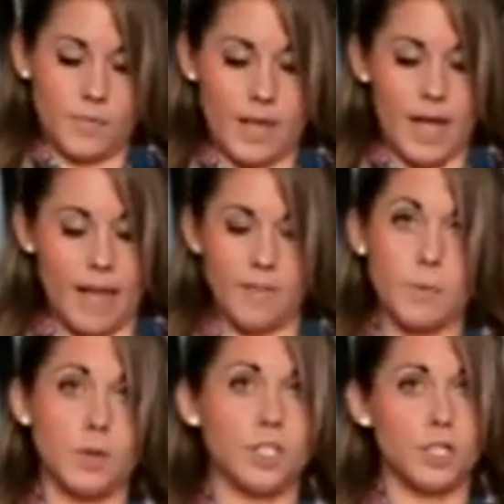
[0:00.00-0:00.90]
Okay, if
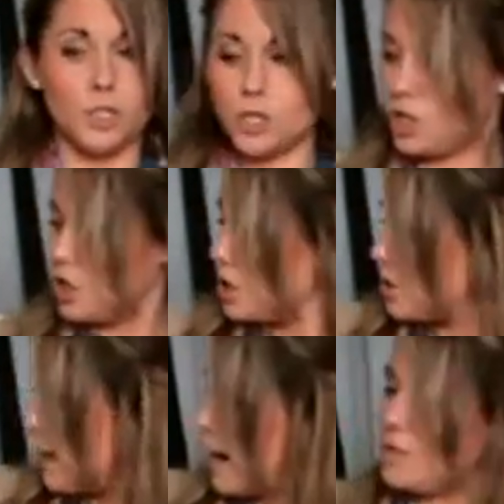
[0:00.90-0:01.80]
you want to use cushions
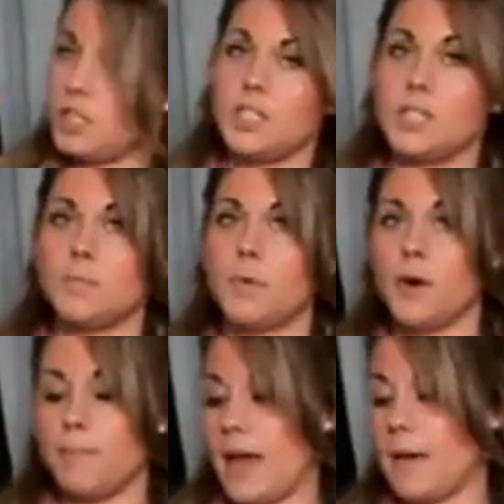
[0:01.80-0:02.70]
around just to
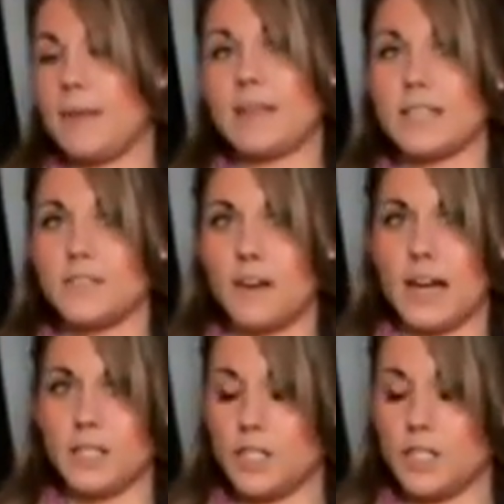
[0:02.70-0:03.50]
support baby, that's fine